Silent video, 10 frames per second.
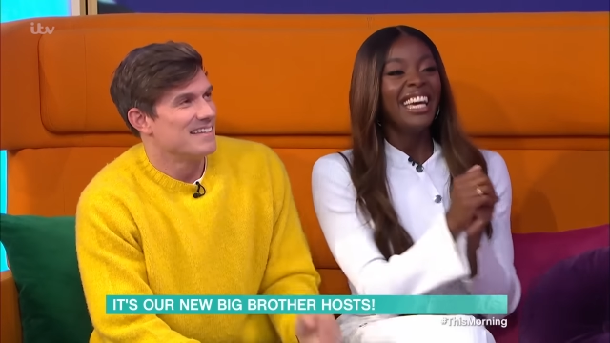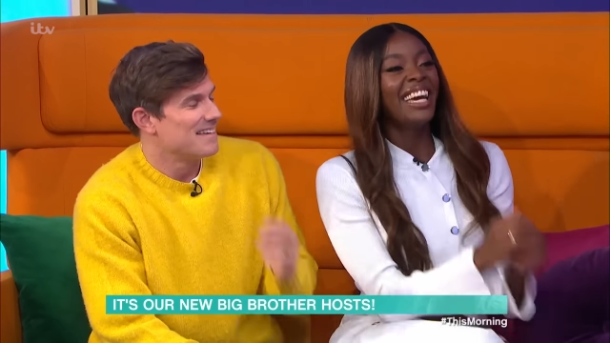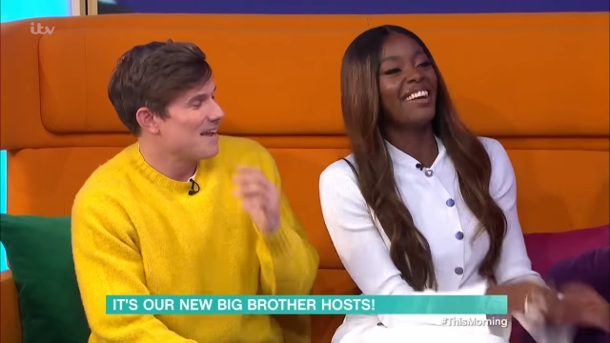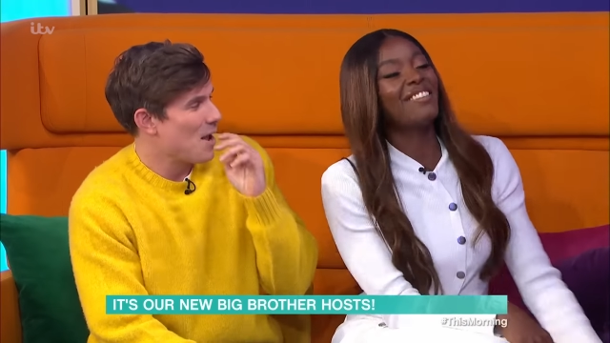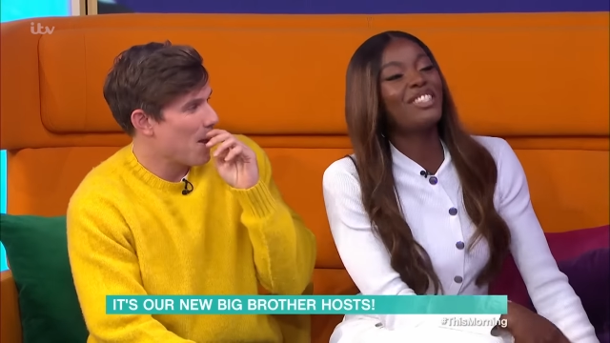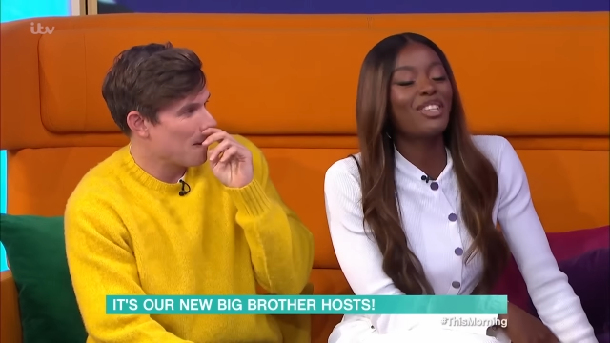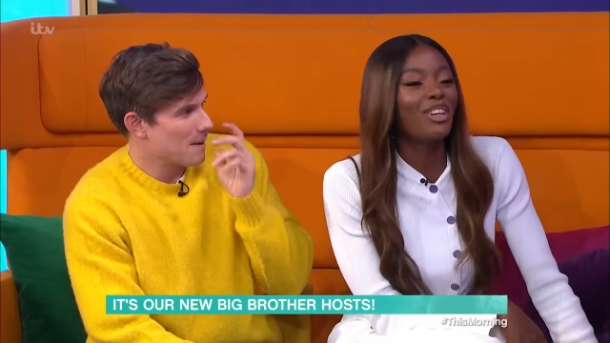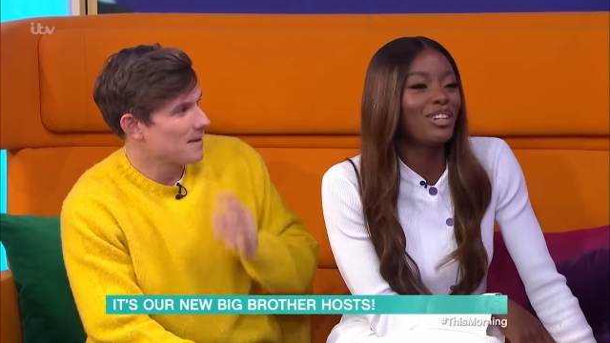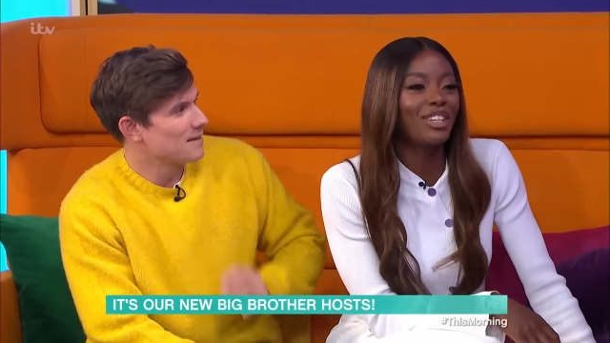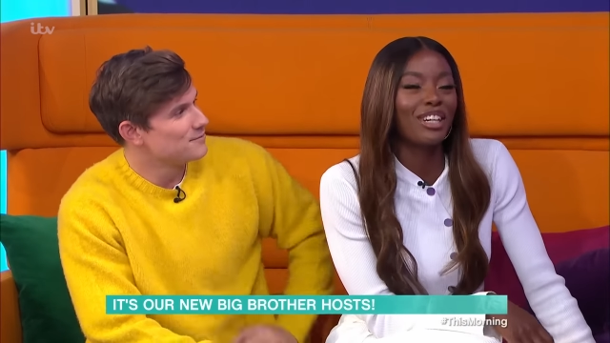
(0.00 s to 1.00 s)
Speaker 1: It was
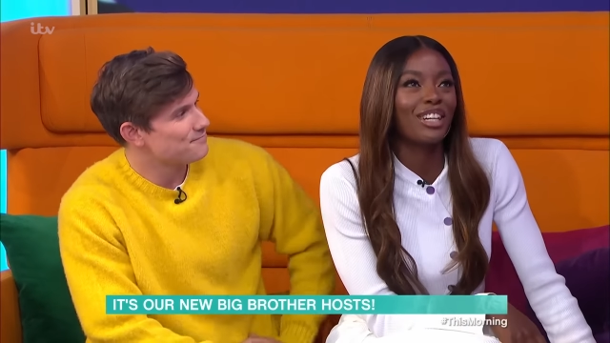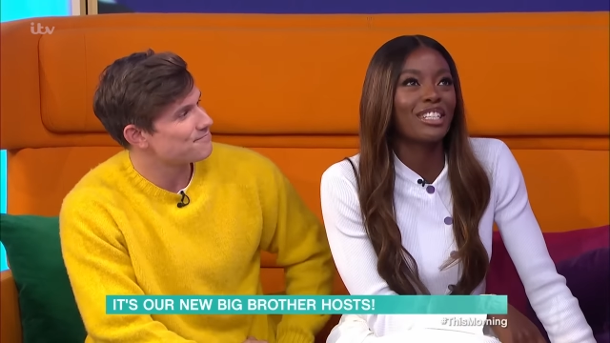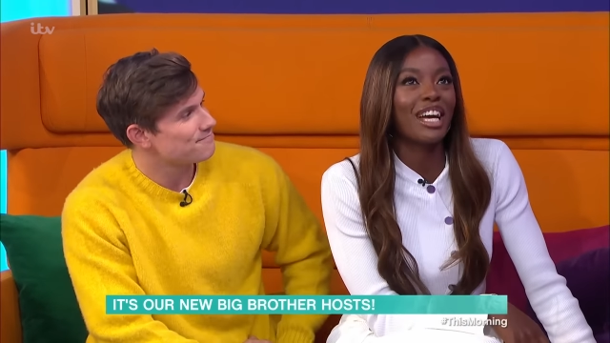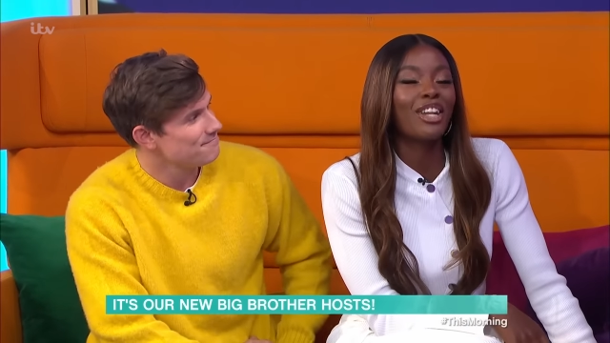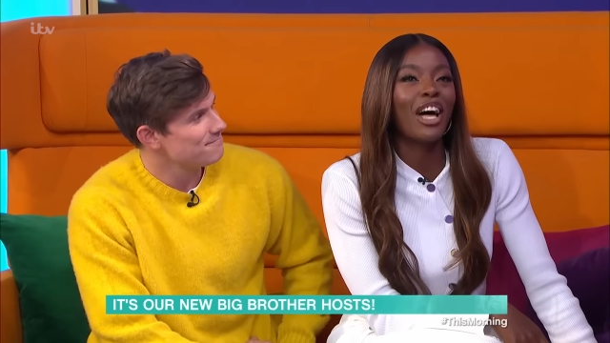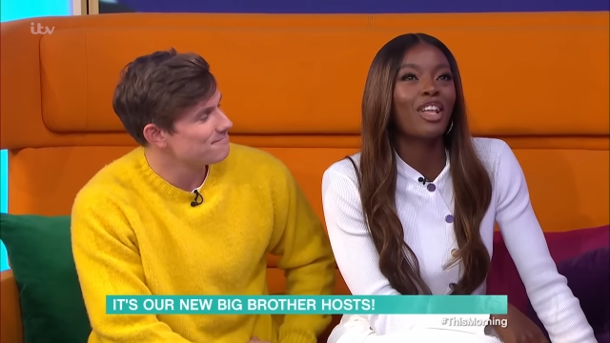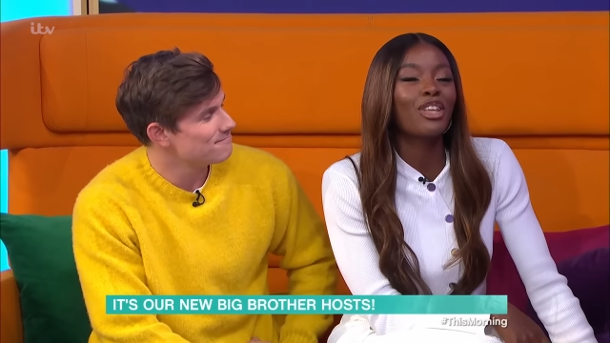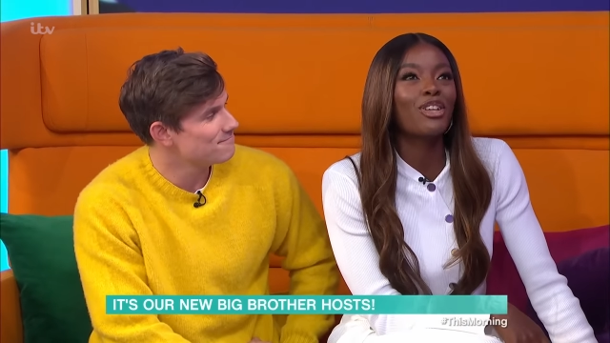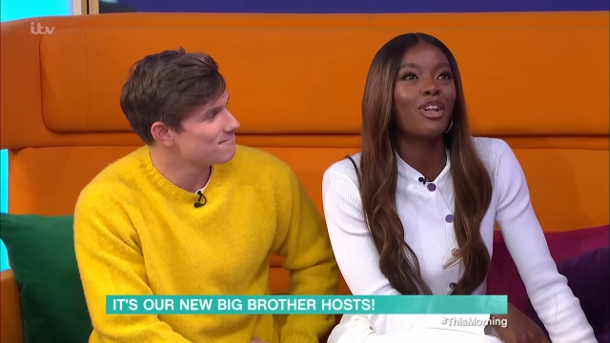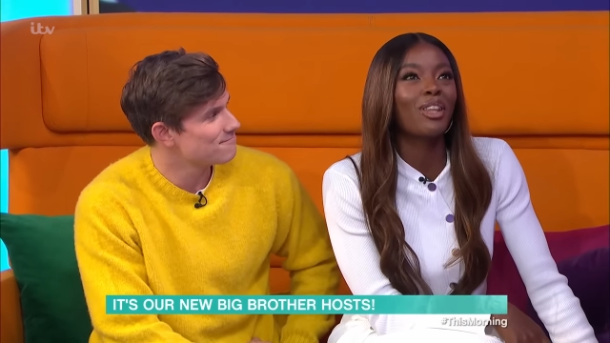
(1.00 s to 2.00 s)
so good, and and you know,